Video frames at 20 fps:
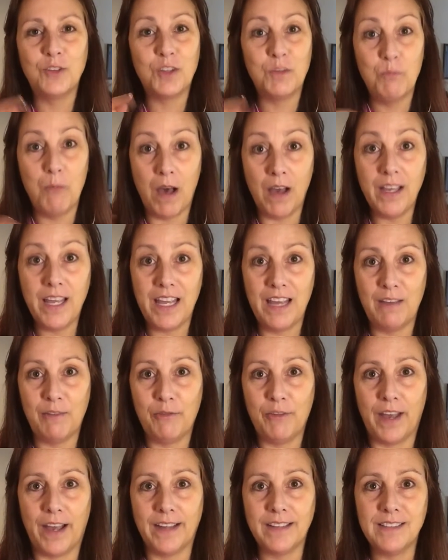monkey
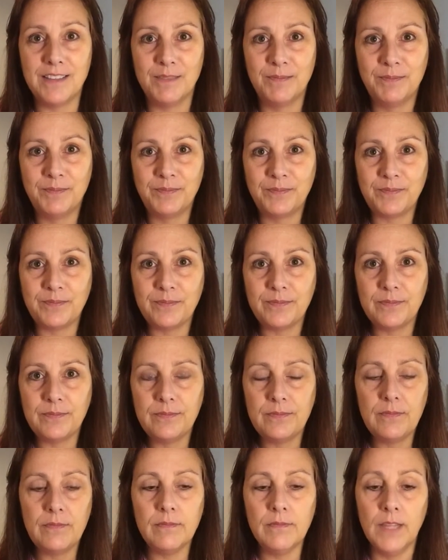effect,
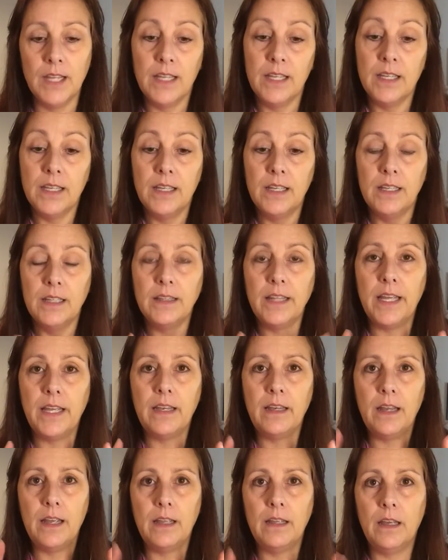
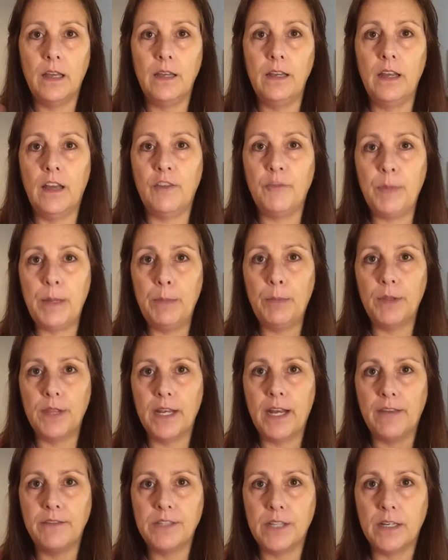then enough people that
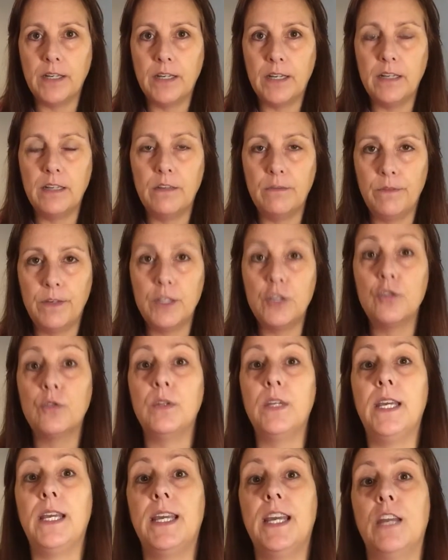have done it
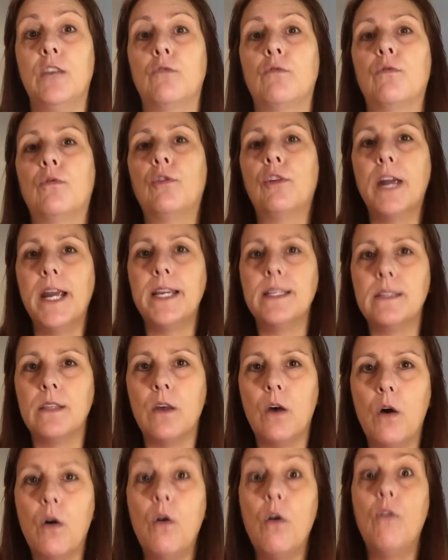individually can raise
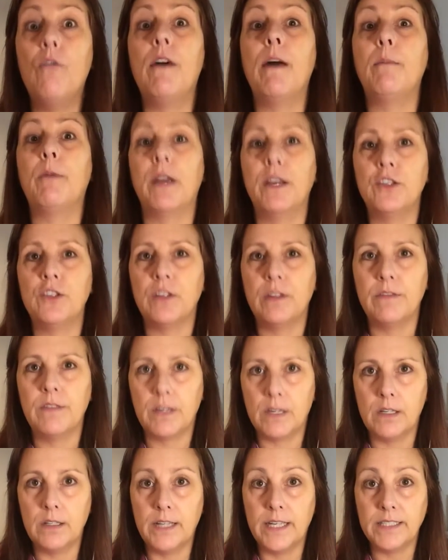the whole vibration of the
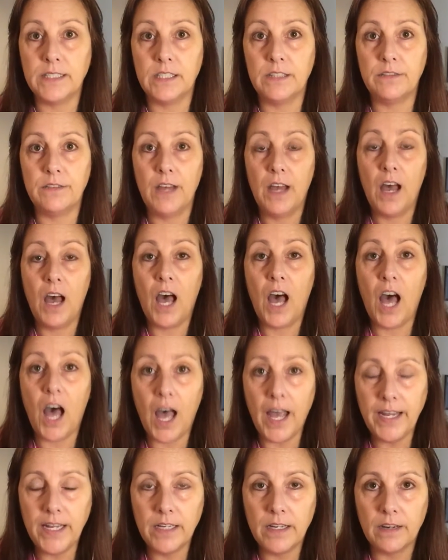collective
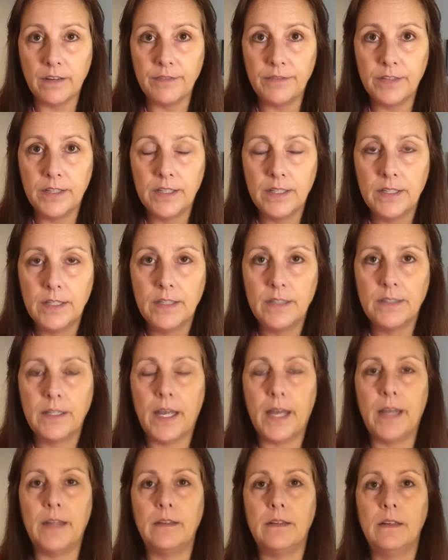high enough
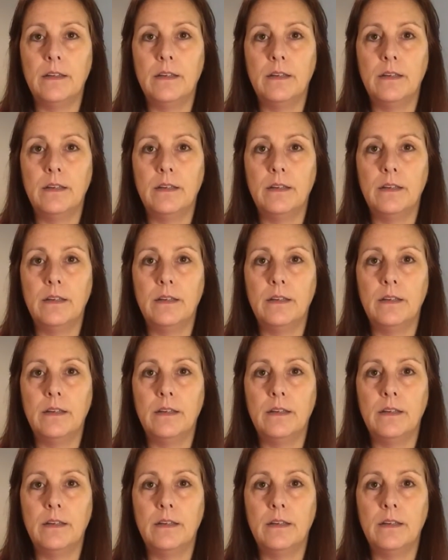that